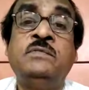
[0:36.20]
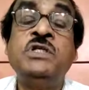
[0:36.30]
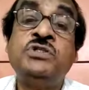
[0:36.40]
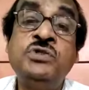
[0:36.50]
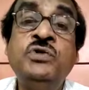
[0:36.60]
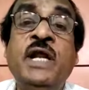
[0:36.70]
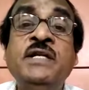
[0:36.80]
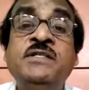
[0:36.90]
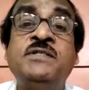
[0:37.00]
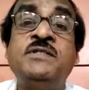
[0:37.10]
the
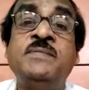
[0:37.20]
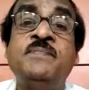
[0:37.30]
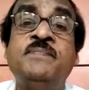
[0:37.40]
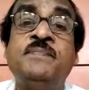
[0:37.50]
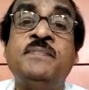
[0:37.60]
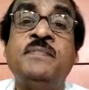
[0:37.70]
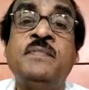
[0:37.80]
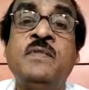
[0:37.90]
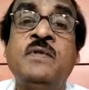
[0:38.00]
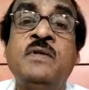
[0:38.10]
students
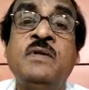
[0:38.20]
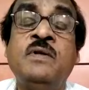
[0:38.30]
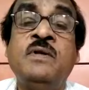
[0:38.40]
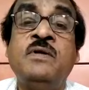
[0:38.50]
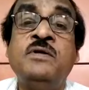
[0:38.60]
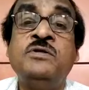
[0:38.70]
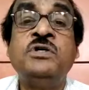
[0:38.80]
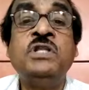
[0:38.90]
so